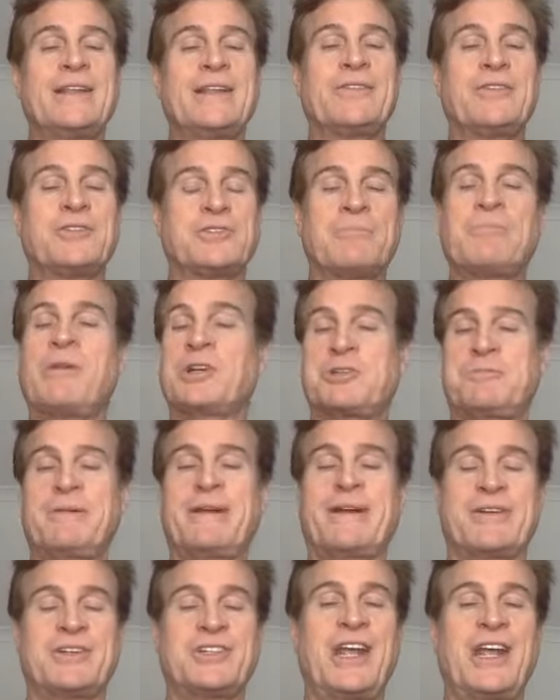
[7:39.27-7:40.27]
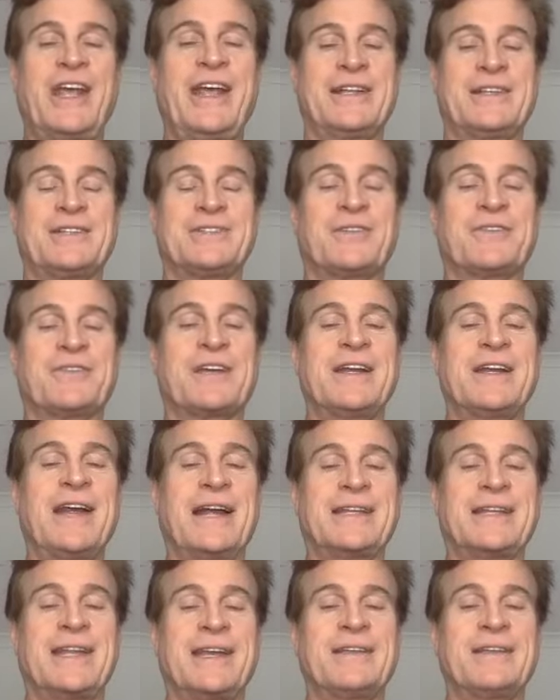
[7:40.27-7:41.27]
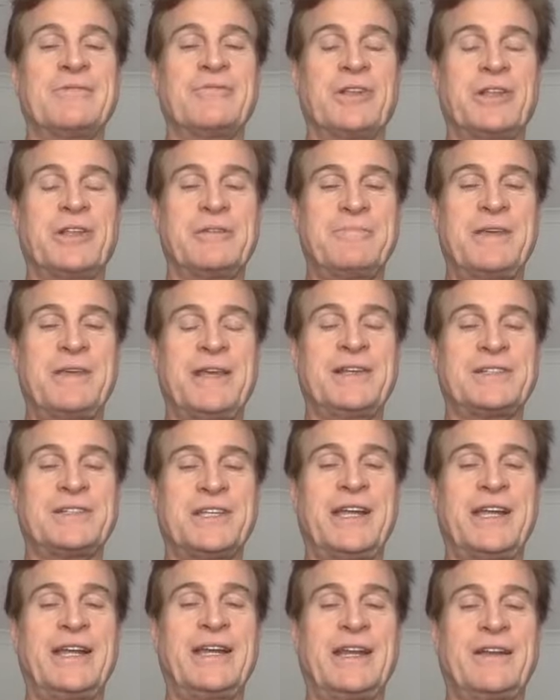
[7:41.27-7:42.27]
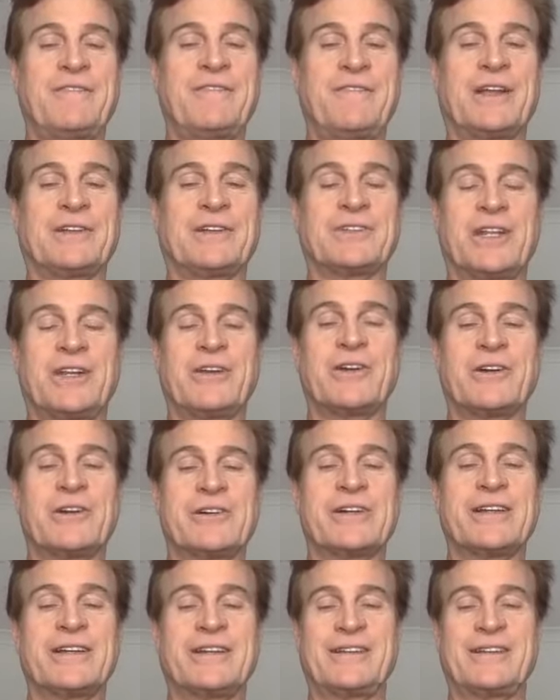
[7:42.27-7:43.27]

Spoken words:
there's a much better chance of connecting and really being seen and felt and heard.